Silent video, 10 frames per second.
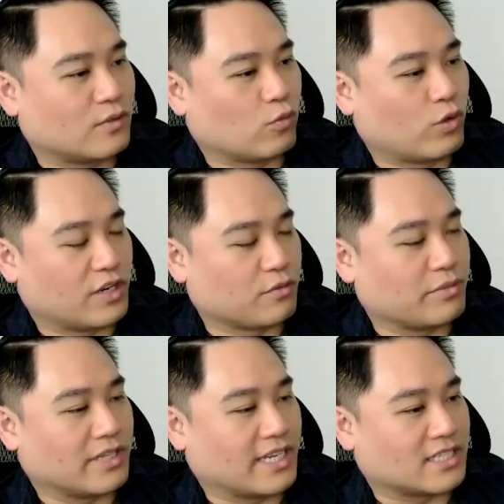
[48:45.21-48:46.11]
what it would
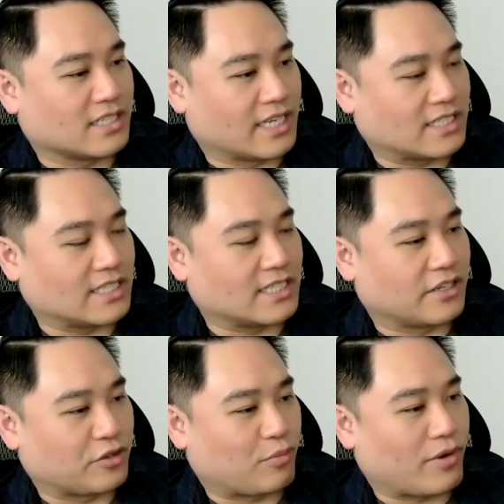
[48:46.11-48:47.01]
be like to like sit
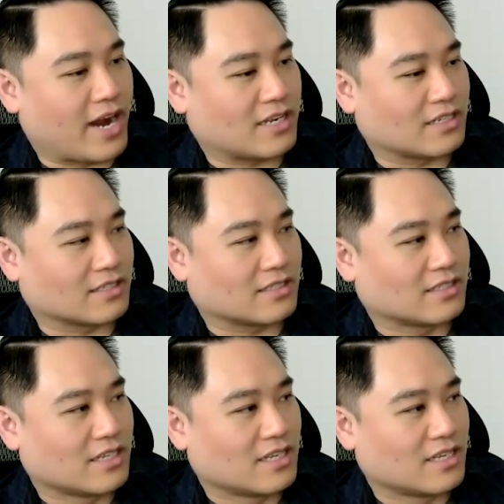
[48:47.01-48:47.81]
on their practice,